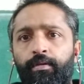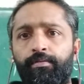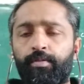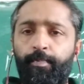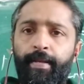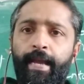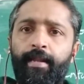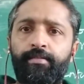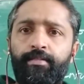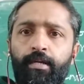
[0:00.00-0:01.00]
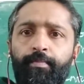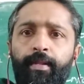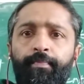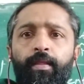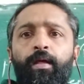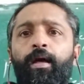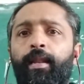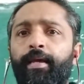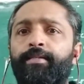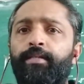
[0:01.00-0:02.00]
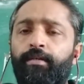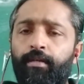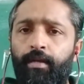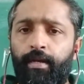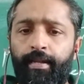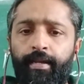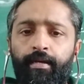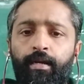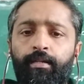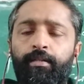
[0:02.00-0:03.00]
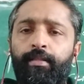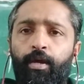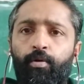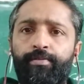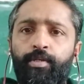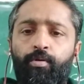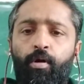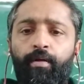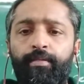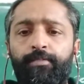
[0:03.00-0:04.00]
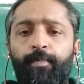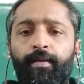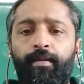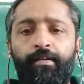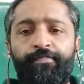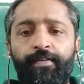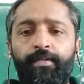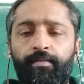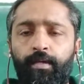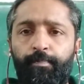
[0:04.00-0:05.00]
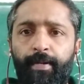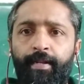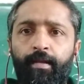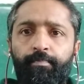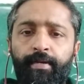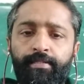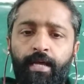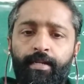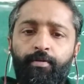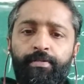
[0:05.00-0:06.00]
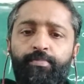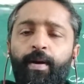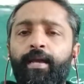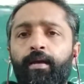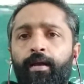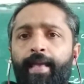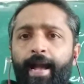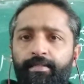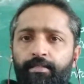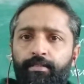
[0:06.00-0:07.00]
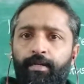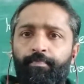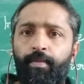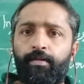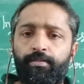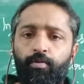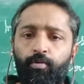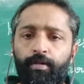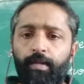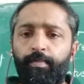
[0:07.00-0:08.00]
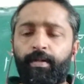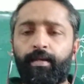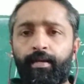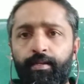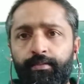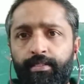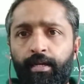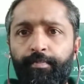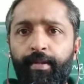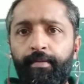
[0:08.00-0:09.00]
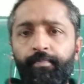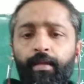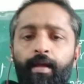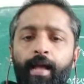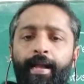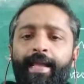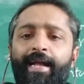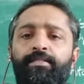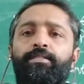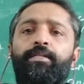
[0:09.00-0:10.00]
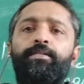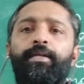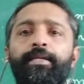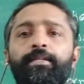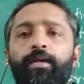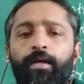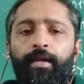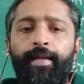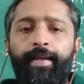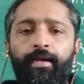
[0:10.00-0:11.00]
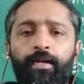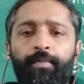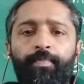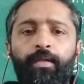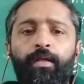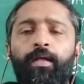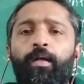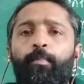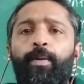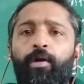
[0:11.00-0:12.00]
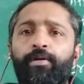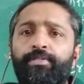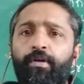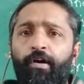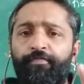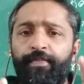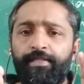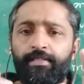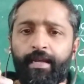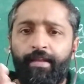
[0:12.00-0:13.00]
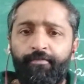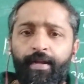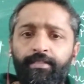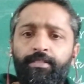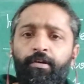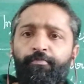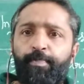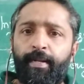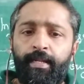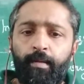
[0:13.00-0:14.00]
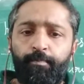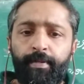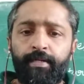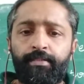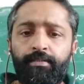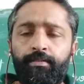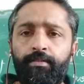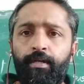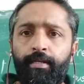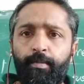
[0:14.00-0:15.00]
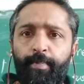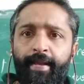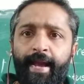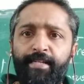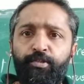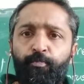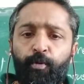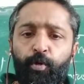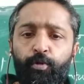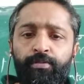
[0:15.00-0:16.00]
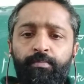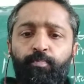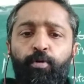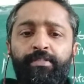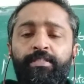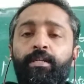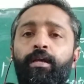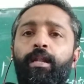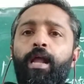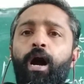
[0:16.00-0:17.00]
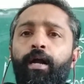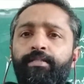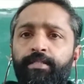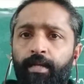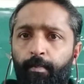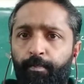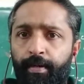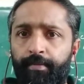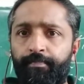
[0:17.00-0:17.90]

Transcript: So began in Germany, later in England he also got this particular first the printing press, and it was by Caxton. So Gutenberg in Germany and Caxton in England. Because of this invention of printing press, it began to produce books in large number.